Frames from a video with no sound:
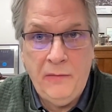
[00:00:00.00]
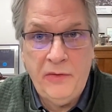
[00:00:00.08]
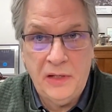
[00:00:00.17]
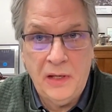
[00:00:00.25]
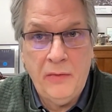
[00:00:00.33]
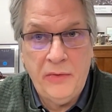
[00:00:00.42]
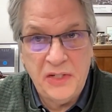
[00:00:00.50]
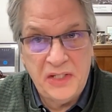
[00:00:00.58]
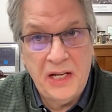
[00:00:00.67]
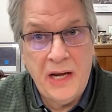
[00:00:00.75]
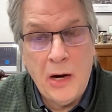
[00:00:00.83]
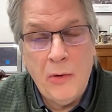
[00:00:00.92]
of the
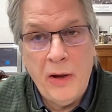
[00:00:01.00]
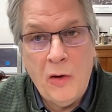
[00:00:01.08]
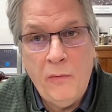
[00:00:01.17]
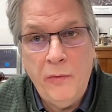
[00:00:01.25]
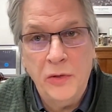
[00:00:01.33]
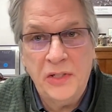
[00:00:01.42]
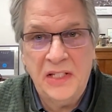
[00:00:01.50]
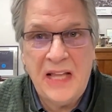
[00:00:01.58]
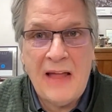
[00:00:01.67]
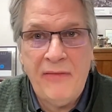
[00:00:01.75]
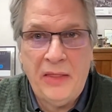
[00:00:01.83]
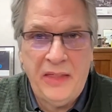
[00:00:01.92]
scenario versus
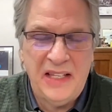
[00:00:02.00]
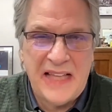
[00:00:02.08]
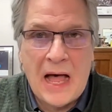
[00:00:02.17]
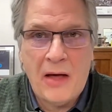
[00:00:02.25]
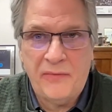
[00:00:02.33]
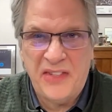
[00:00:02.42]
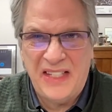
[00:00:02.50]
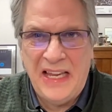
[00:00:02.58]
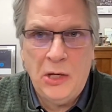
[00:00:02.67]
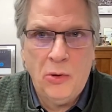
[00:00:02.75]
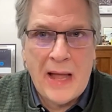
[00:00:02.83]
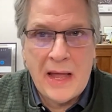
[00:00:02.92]
having things out of
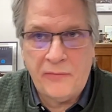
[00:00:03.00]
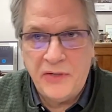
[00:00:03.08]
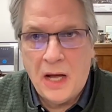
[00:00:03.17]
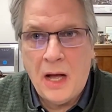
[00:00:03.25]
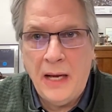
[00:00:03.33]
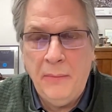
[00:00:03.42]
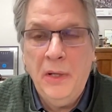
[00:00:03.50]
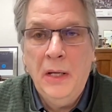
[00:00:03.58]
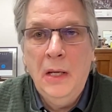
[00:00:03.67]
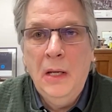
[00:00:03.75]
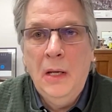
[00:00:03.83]
sync or out of time.